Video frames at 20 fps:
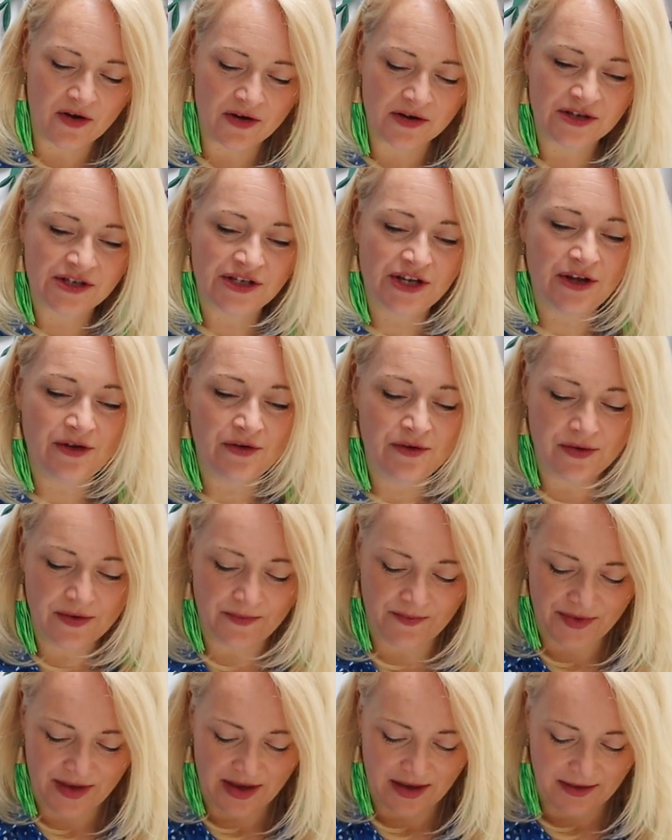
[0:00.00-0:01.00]
got
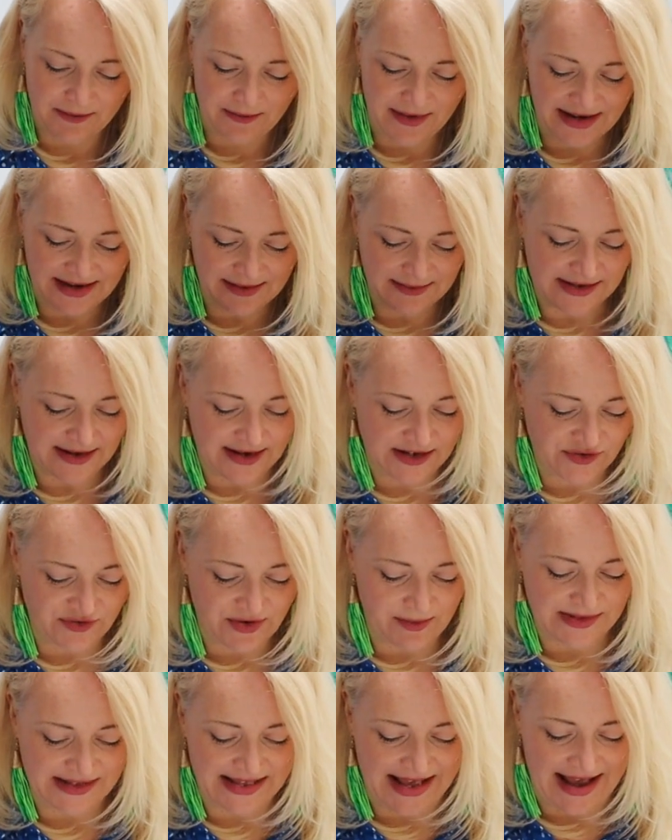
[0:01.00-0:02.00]
2 medium-sized
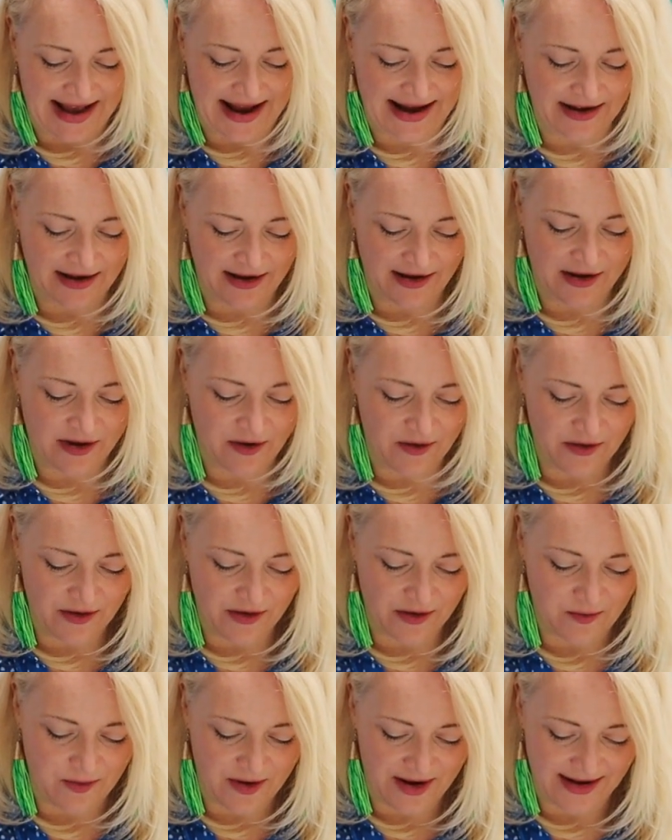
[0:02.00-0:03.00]
strips there and a
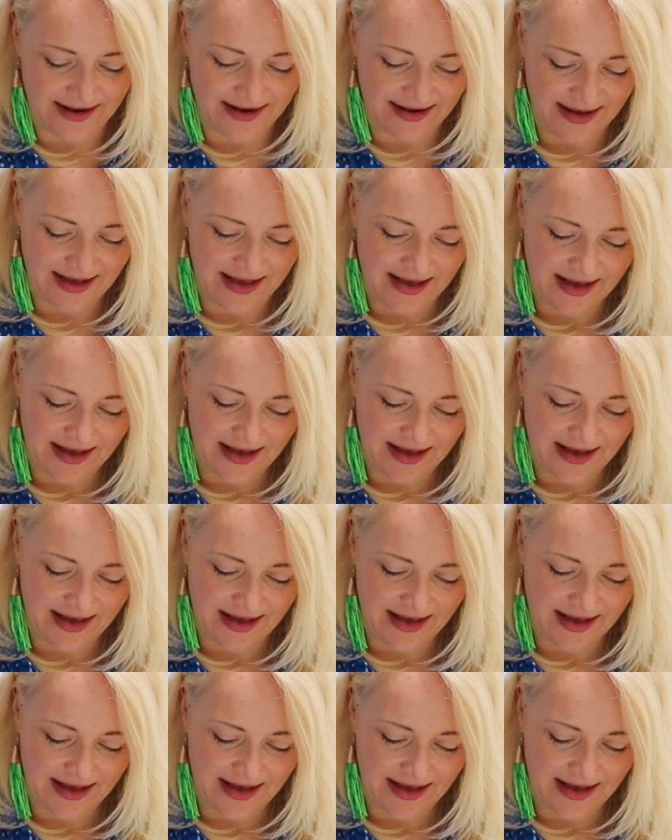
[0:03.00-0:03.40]
longer one